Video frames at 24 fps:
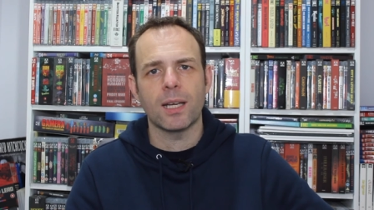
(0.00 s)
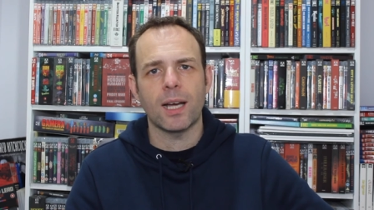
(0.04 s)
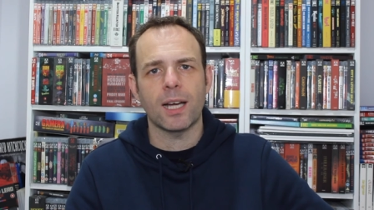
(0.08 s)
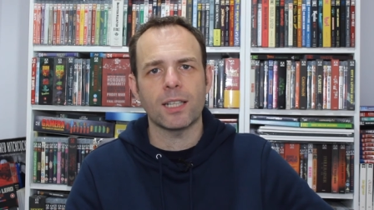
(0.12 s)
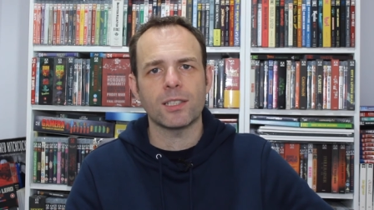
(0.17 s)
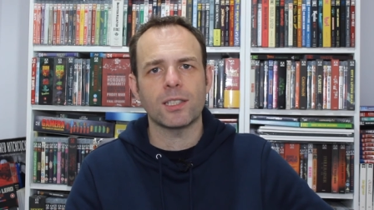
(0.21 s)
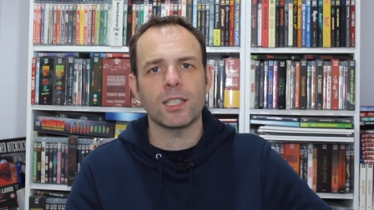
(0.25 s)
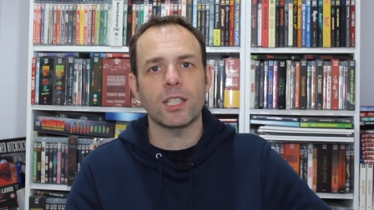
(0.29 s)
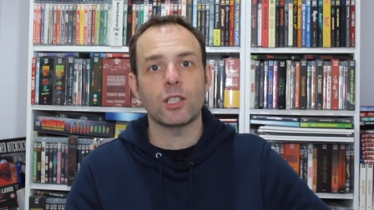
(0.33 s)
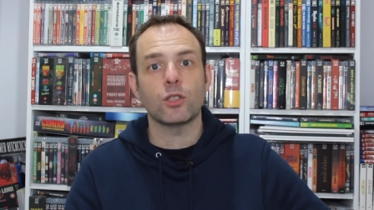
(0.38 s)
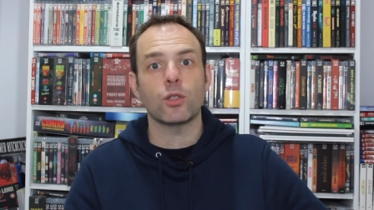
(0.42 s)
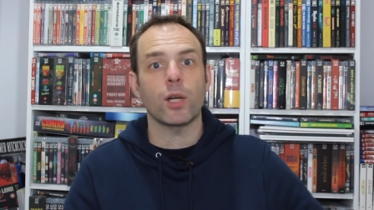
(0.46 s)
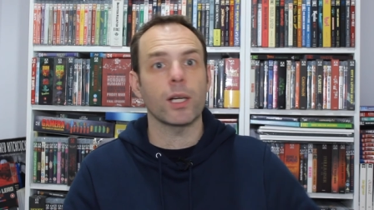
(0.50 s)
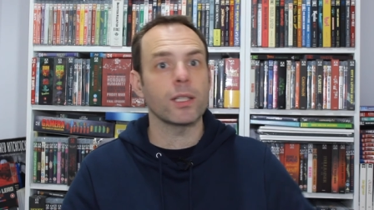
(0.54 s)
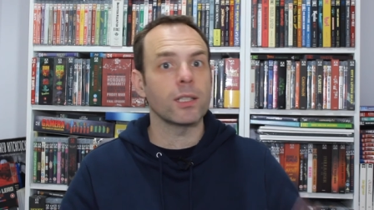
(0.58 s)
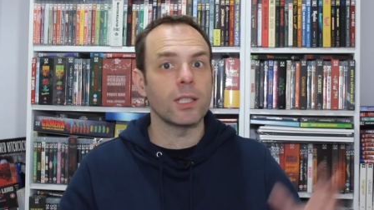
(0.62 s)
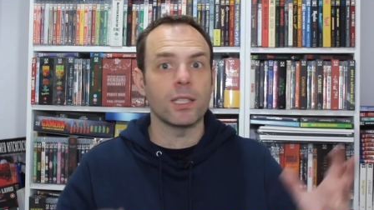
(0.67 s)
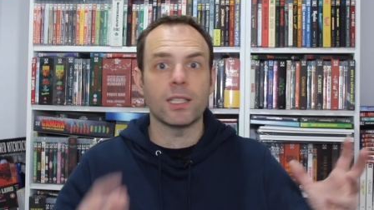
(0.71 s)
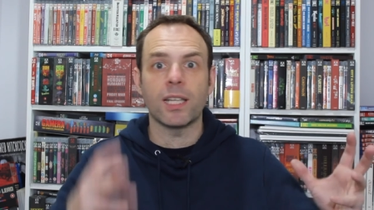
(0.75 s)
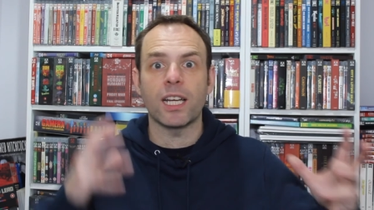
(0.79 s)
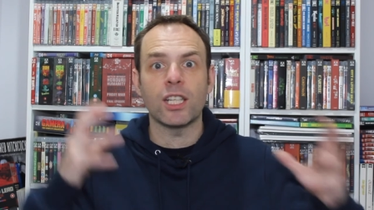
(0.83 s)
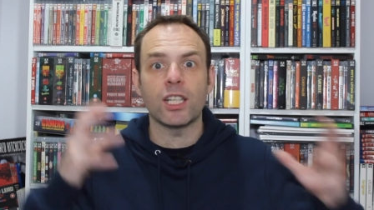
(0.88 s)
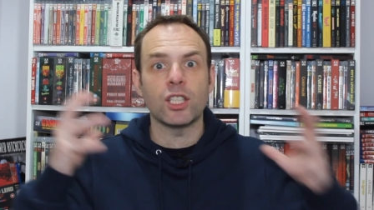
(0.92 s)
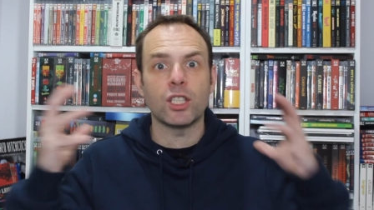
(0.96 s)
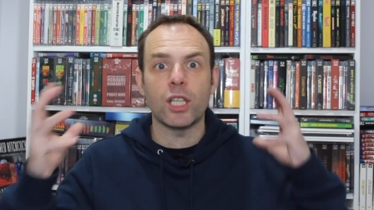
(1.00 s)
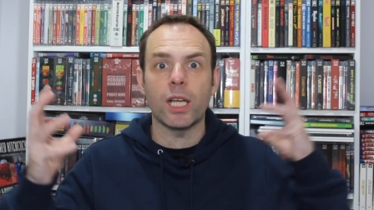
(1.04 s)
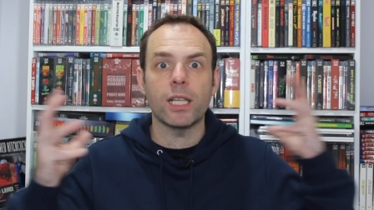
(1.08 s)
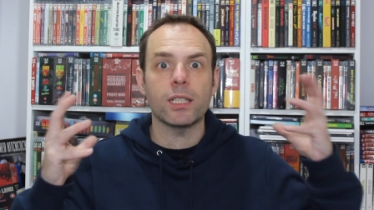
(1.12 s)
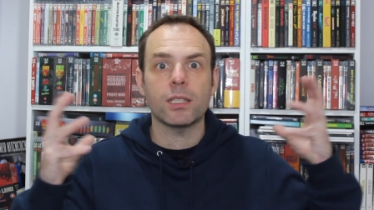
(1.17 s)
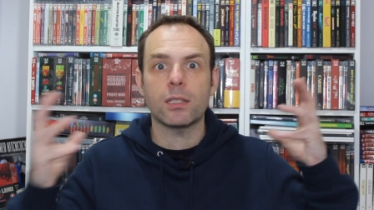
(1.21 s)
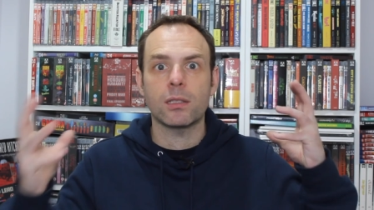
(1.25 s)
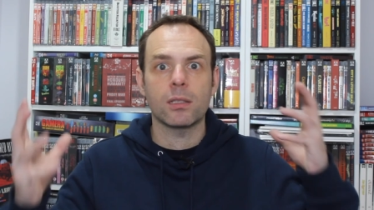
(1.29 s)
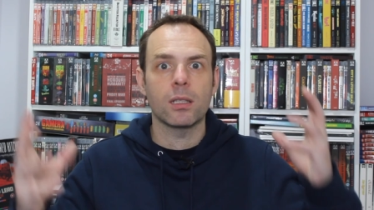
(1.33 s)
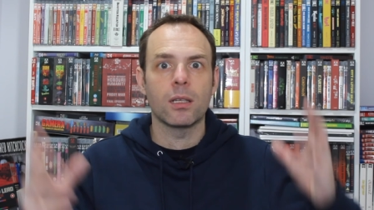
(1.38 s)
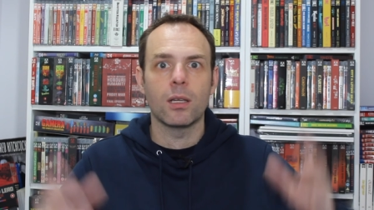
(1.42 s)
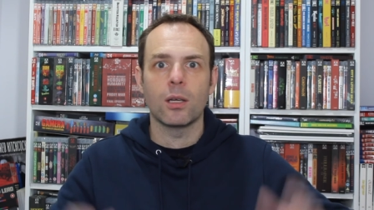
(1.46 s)
as they try to
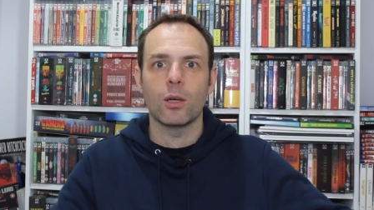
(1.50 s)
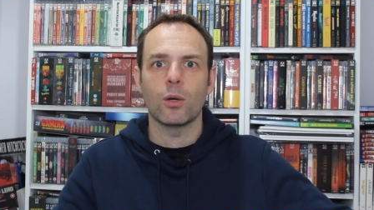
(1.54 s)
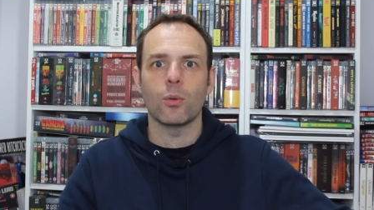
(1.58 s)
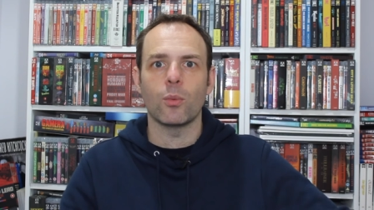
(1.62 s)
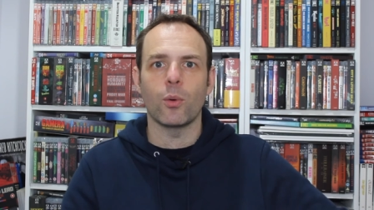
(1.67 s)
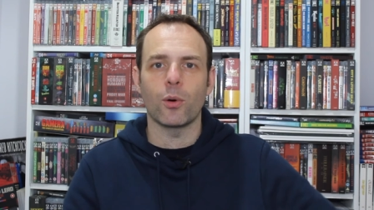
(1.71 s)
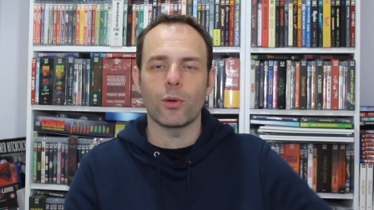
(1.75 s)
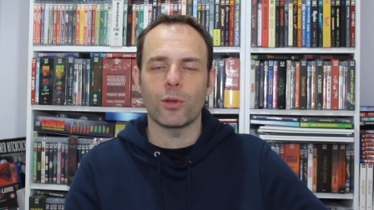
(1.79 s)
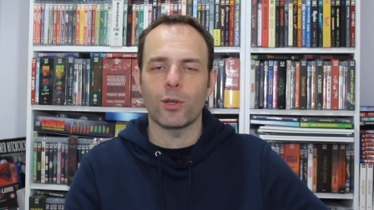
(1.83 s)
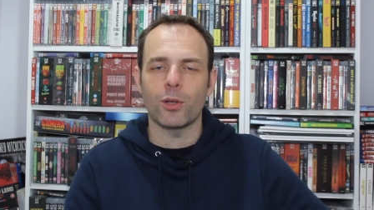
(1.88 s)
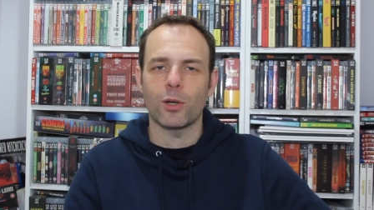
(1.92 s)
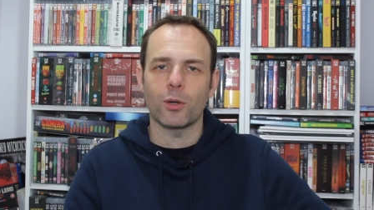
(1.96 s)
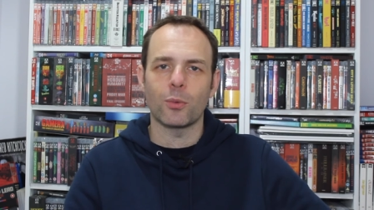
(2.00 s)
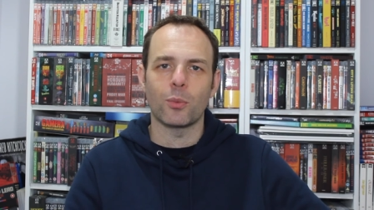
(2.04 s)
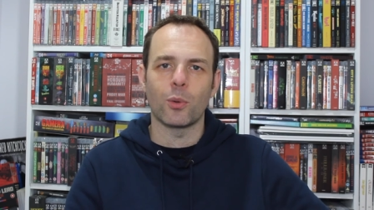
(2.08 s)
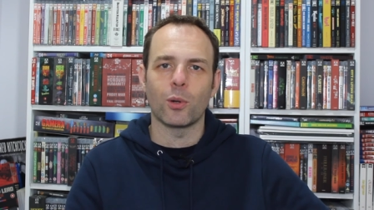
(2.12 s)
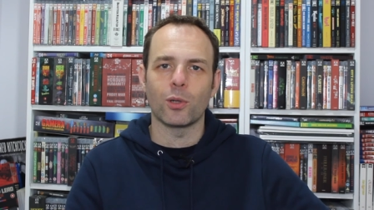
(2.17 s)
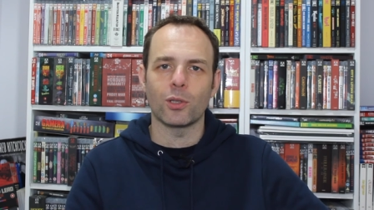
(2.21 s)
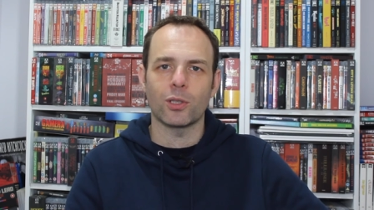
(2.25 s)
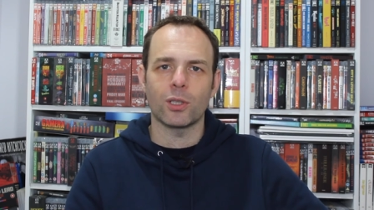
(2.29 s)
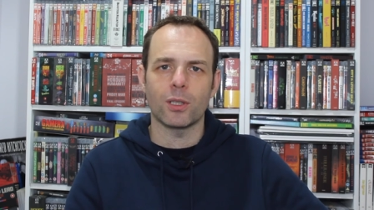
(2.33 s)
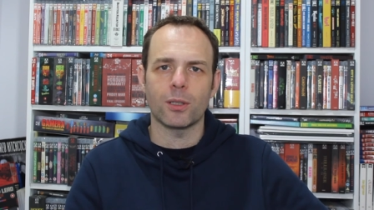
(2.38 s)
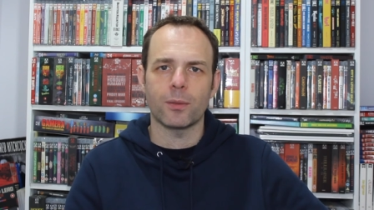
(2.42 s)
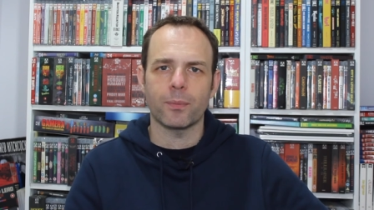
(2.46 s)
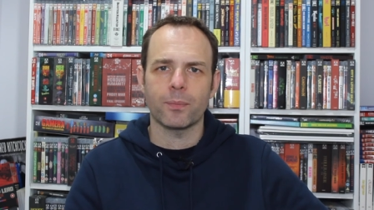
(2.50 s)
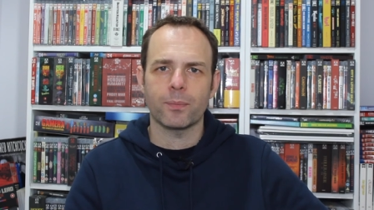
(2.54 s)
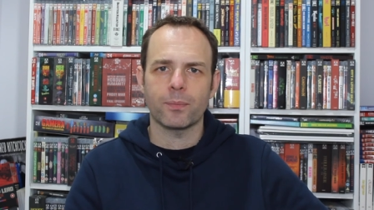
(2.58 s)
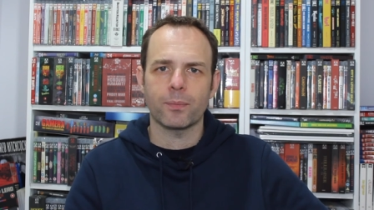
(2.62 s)
digest what they're watching.